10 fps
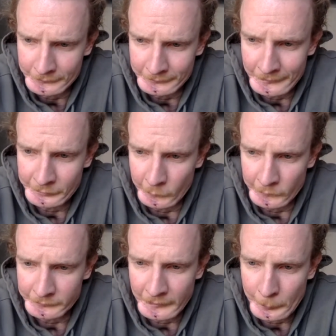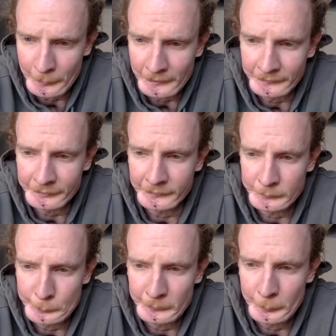That darned antibiotic thing is
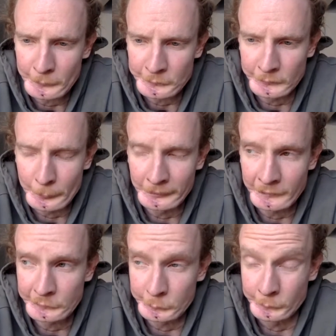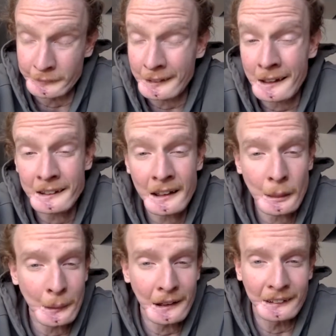pretty much a double-edged sword. I hate
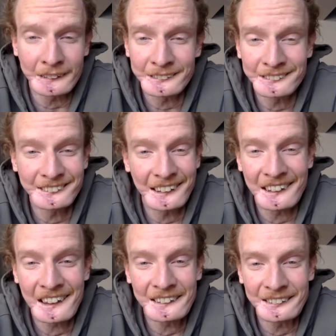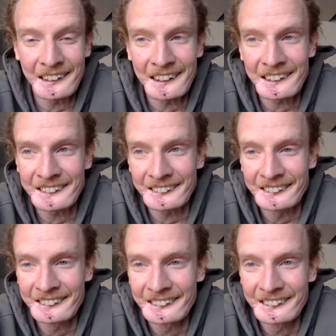antibiotics. I hate it.
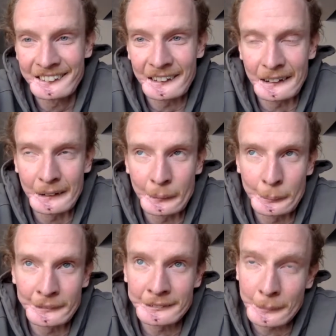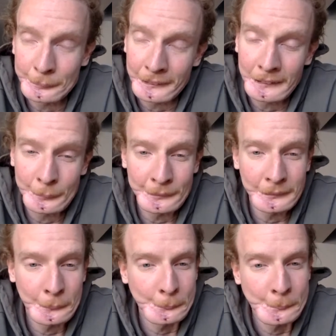But
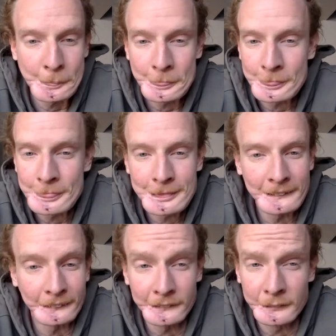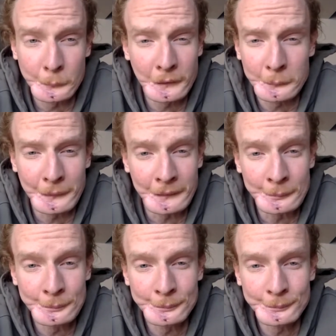sometimes there's no other way.